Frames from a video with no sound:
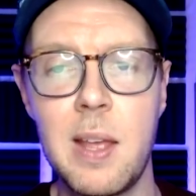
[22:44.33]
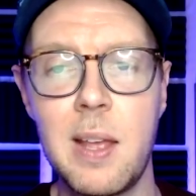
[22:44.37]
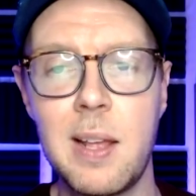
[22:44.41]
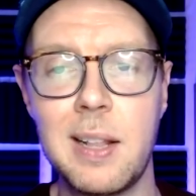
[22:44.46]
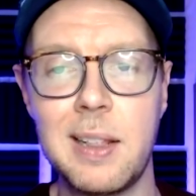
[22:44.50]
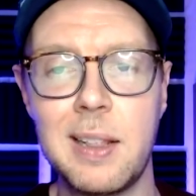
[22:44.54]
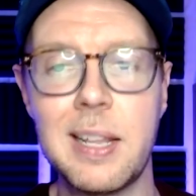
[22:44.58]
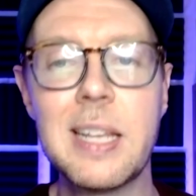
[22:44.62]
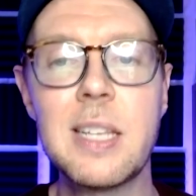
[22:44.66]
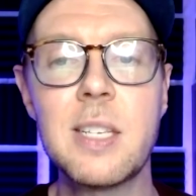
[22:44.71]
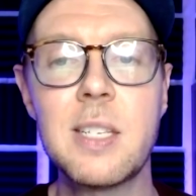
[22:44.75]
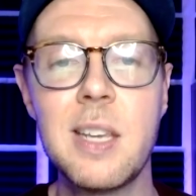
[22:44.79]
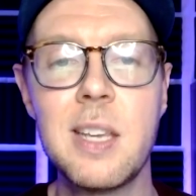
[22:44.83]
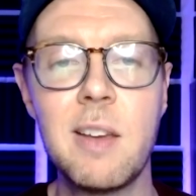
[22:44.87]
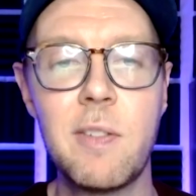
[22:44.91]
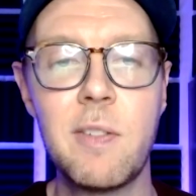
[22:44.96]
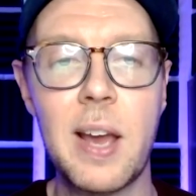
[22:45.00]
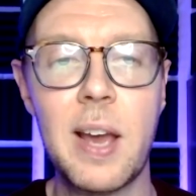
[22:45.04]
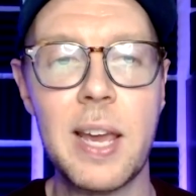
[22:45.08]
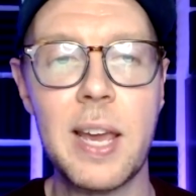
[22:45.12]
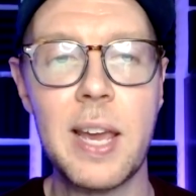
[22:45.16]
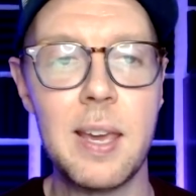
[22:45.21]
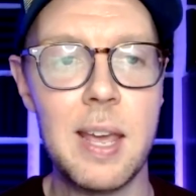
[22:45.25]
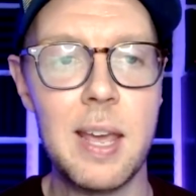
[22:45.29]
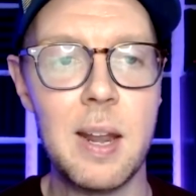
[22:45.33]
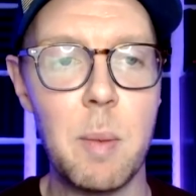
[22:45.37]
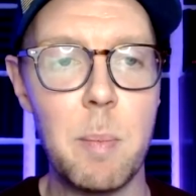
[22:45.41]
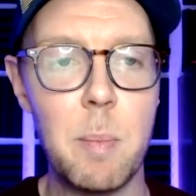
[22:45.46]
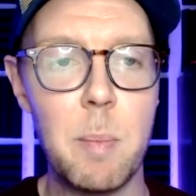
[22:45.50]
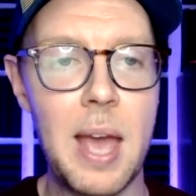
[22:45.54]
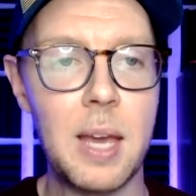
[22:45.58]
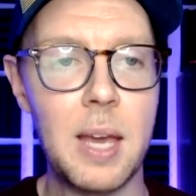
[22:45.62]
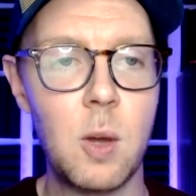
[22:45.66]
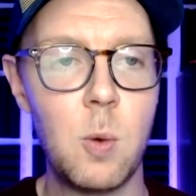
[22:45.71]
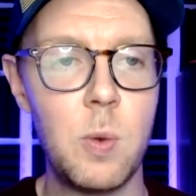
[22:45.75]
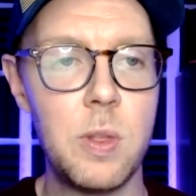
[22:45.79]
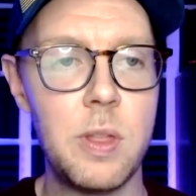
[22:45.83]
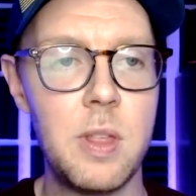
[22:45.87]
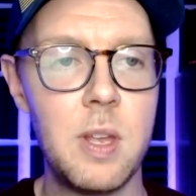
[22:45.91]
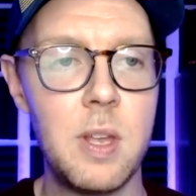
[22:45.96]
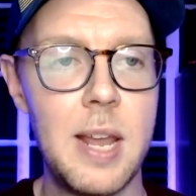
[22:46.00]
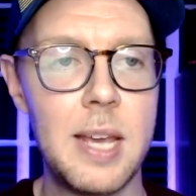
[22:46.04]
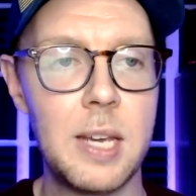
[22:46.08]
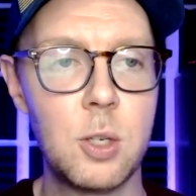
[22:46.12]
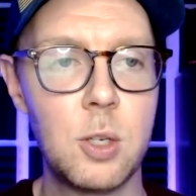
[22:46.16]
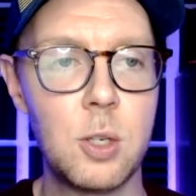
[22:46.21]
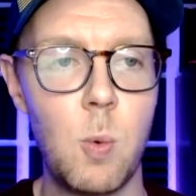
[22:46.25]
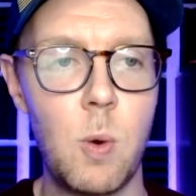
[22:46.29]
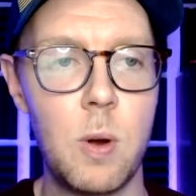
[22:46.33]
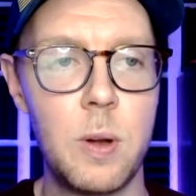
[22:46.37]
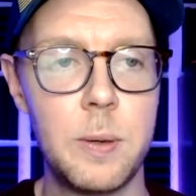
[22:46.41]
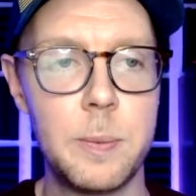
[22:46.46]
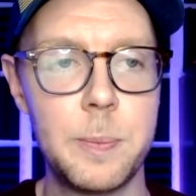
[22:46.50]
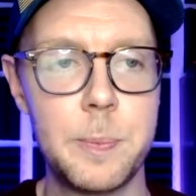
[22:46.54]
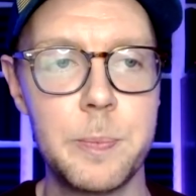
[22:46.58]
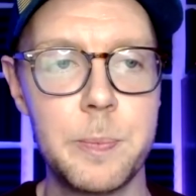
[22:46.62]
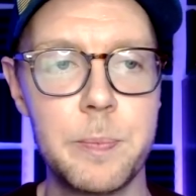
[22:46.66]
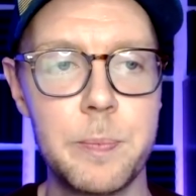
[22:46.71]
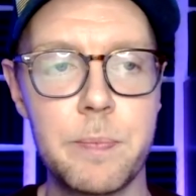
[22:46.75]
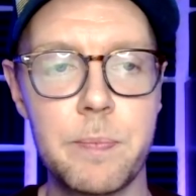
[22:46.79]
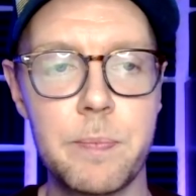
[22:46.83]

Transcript: Let's see if I can get it back with the next one.